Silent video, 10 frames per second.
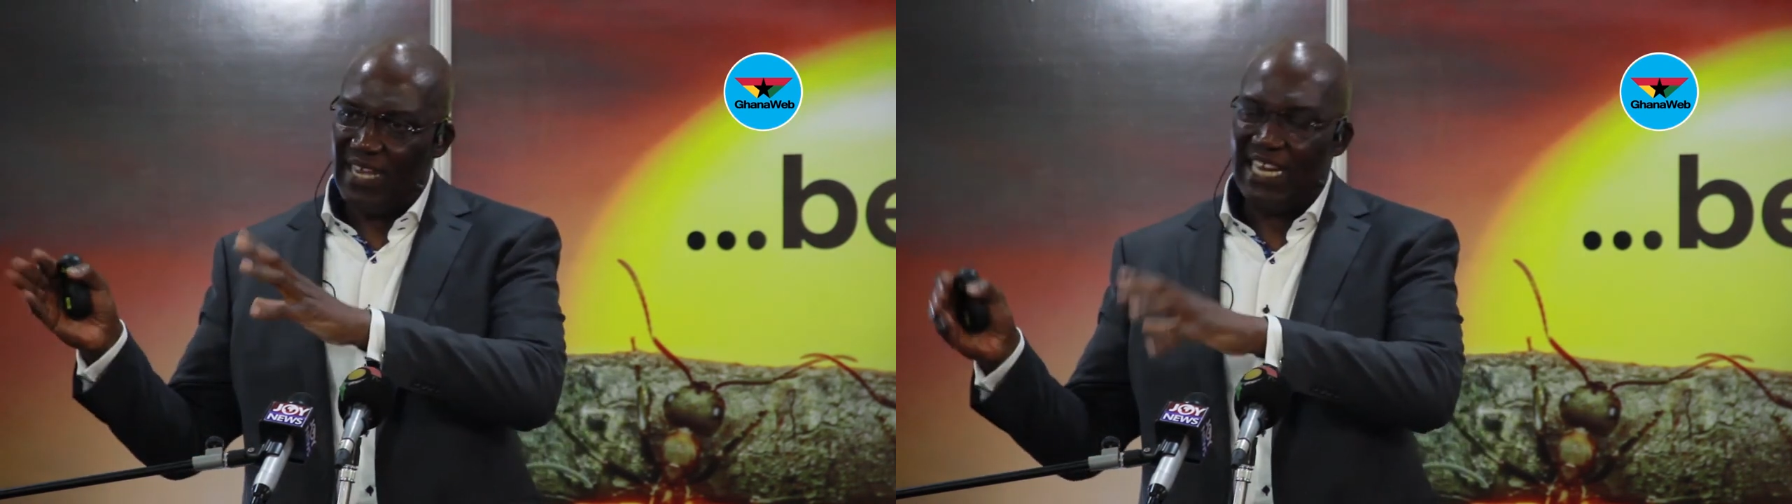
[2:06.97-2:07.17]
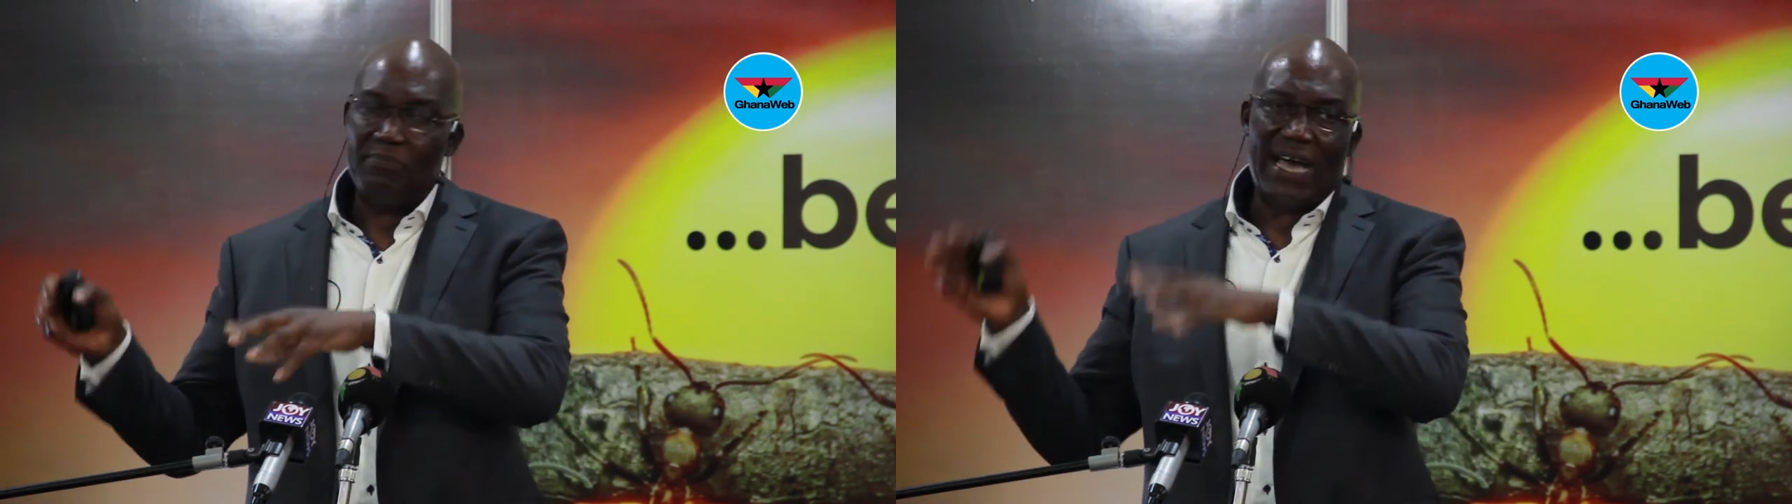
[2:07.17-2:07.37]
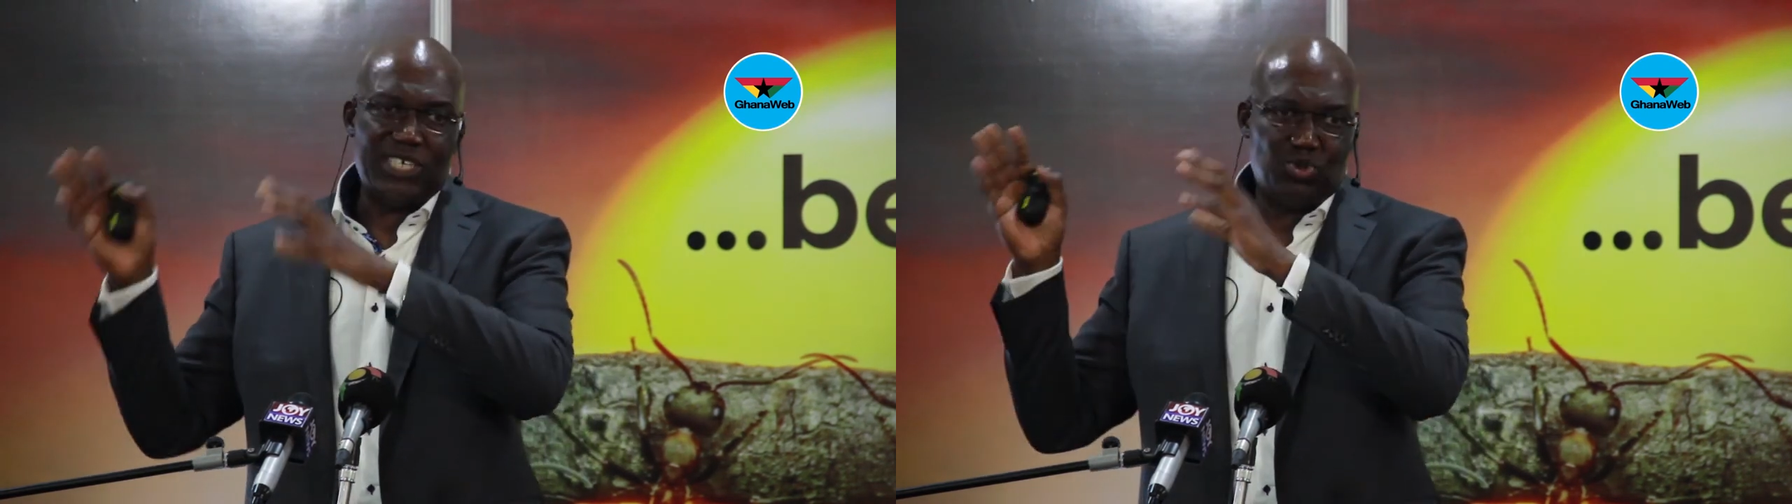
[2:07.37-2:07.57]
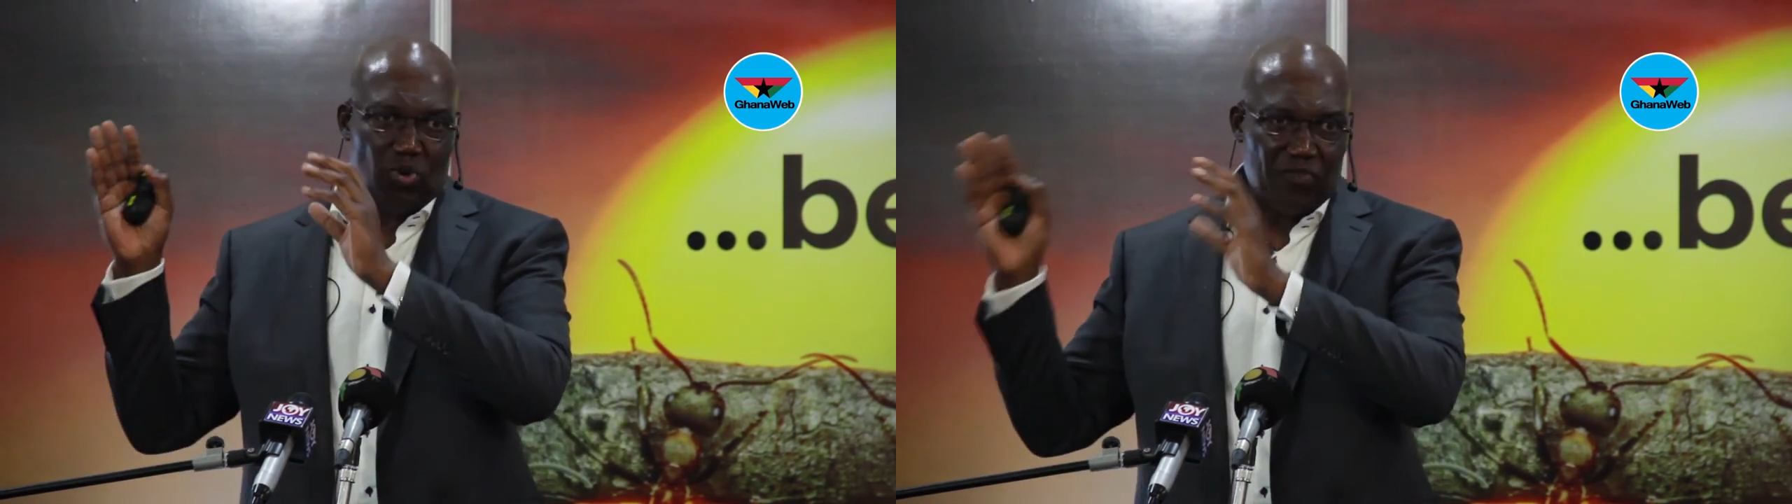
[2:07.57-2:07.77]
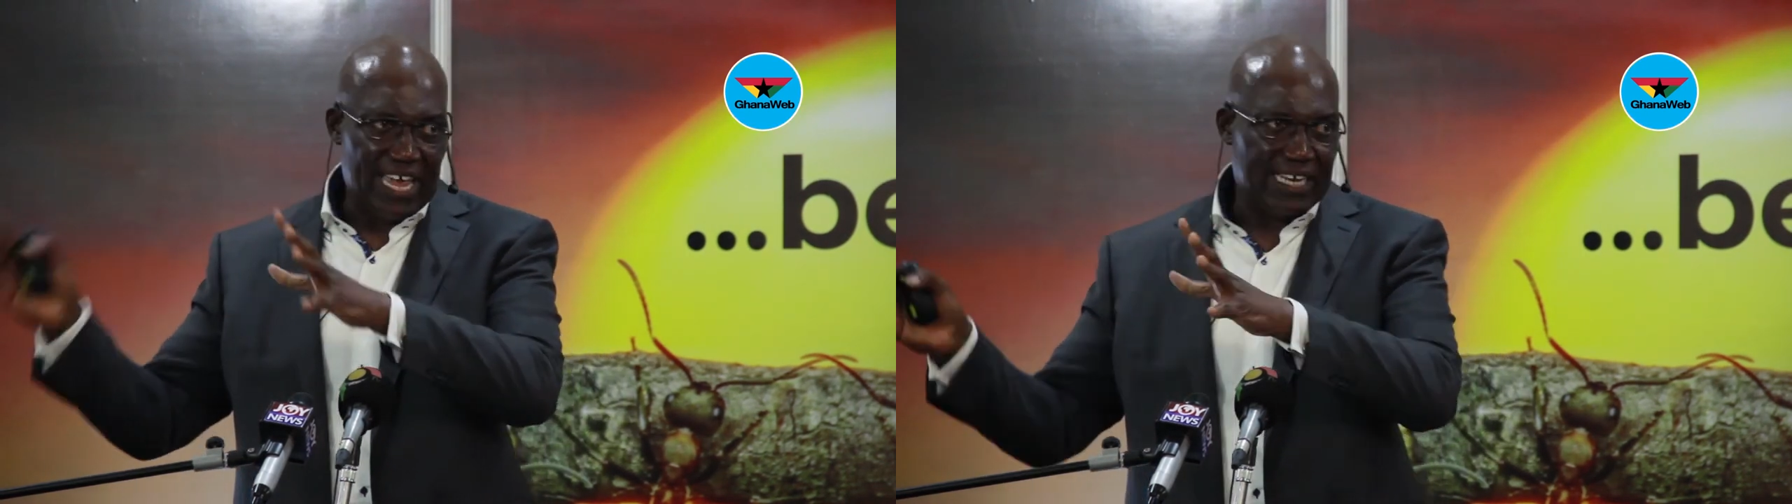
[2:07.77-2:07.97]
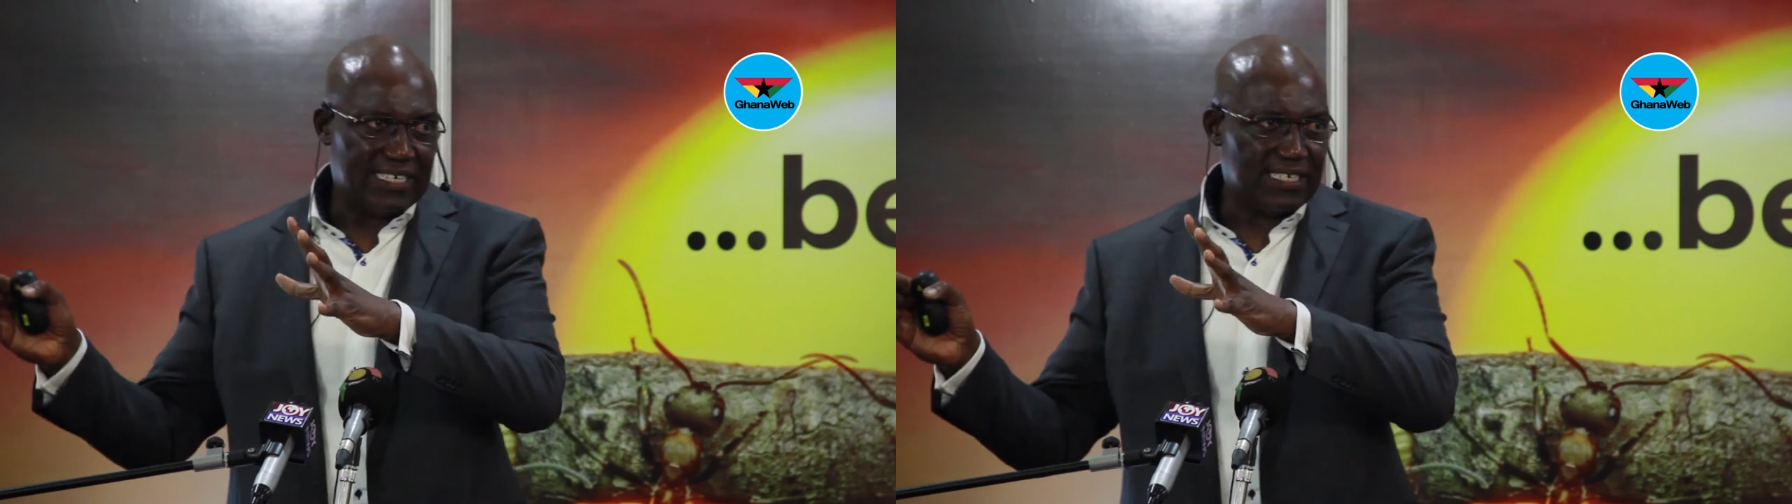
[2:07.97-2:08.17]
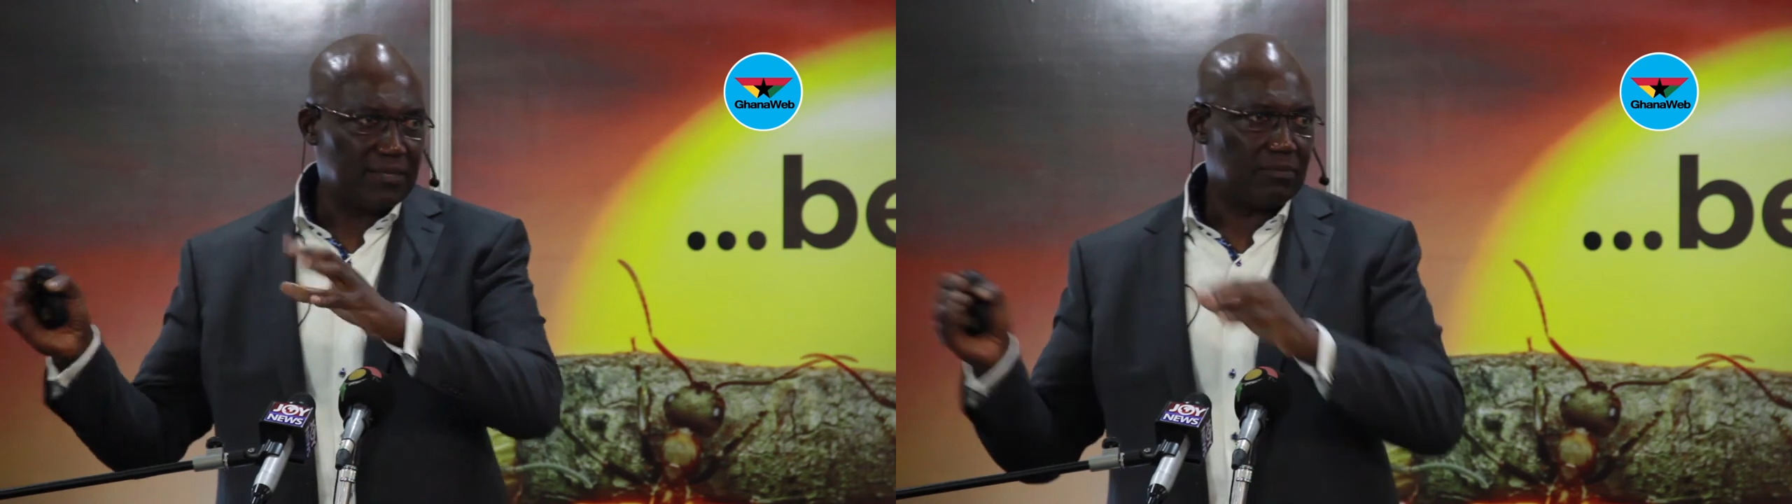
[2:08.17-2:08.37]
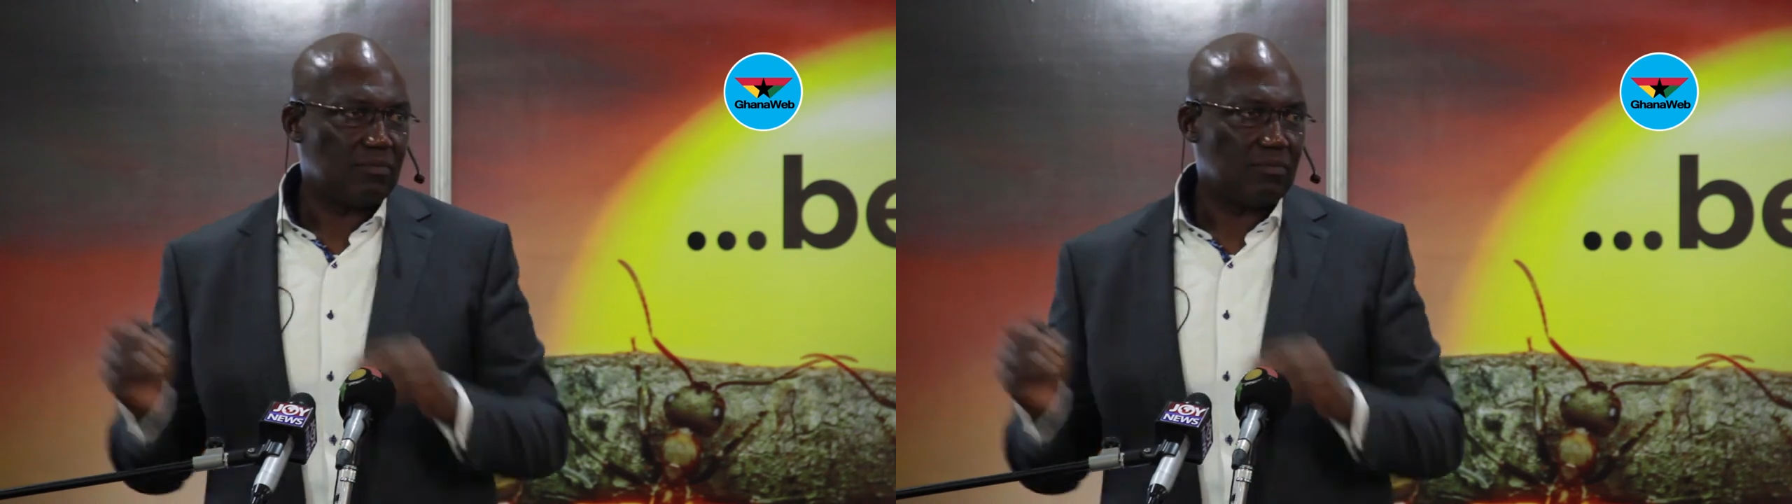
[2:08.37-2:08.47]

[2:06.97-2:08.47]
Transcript: and he buys 12 eggs.